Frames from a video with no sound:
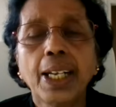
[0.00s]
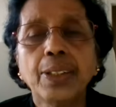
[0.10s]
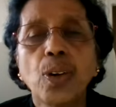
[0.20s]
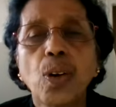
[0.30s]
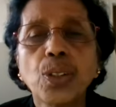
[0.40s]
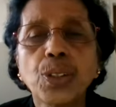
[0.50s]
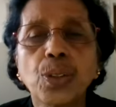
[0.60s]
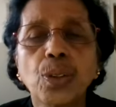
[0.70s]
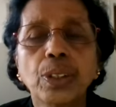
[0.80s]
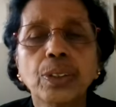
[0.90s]
And
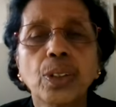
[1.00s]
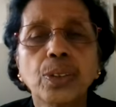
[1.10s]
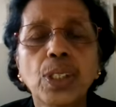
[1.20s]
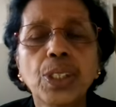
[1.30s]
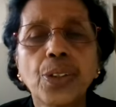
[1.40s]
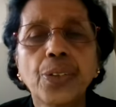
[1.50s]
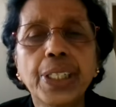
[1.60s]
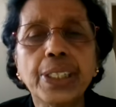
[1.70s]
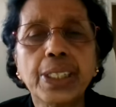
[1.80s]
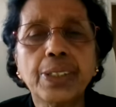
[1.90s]
also, not only your
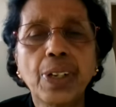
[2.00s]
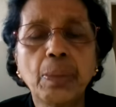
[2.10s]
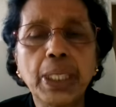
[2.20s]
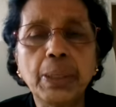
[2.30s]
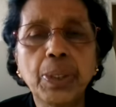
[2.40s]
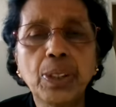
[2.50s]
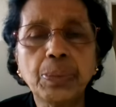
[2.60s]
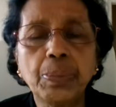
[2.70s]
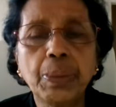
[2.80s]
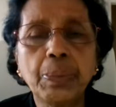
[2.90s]
friends and family,
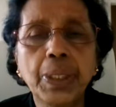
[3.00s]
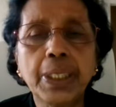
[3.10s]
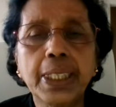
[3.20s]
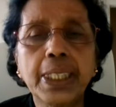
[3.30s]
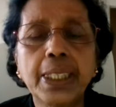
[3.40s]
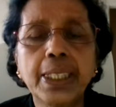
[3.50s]
because maybe